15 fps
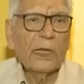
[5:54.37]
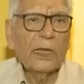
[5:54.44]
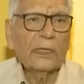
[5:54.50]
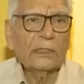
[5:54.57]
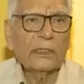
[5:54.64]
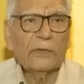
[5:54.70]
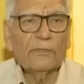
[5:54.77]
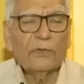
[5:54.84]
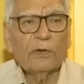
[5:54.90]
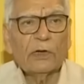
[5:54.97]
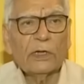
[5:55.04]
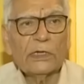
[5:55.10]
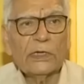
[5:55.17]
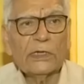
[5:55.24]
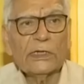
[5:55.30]
And then we have
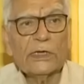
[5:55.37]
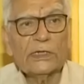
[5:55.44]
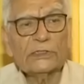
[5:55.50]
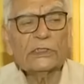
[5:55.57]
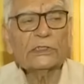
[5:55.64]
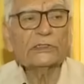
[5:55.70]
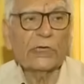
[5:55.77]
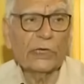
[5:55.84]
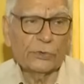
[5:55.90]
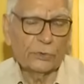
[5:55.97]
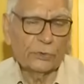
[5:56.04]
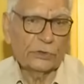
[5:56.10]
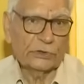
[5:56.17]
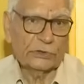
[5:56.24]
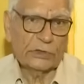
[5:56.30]
got a laser
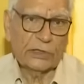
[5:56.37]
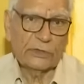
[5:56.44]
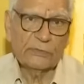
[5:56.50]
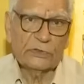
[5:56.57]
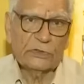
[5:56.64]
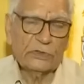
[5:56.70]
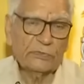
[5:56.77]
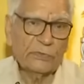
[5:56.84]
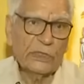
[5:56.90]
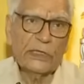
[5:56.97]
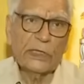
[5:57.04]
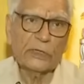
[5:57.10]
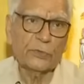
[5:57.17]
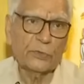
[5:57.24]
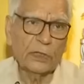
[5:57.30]
gyro inside, which is
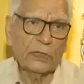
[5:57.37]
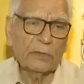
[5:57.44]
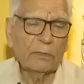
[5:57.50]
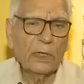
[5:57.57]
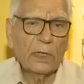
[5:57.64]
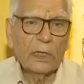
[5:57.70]
very accurate.